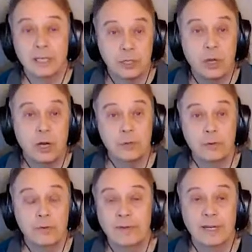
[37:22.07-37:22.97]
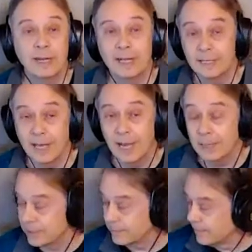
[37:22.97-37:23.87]
it's called Groovin' in Odd
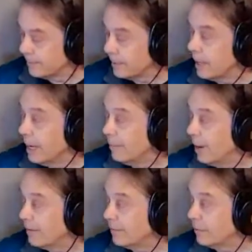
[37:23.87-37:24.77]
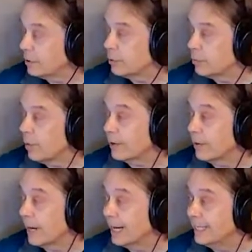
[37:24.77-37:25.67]
Times. My first
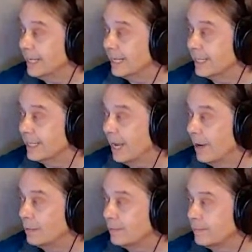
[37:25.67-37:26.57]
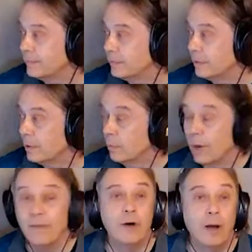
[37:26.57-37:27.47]
record I did in town,
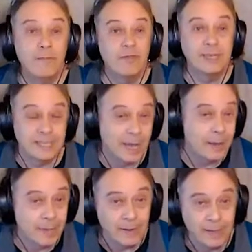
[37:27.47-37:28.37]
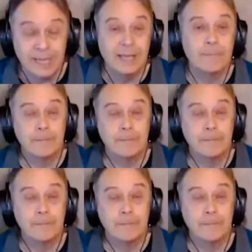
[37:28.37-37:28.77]
Ralph Humphrey sent me.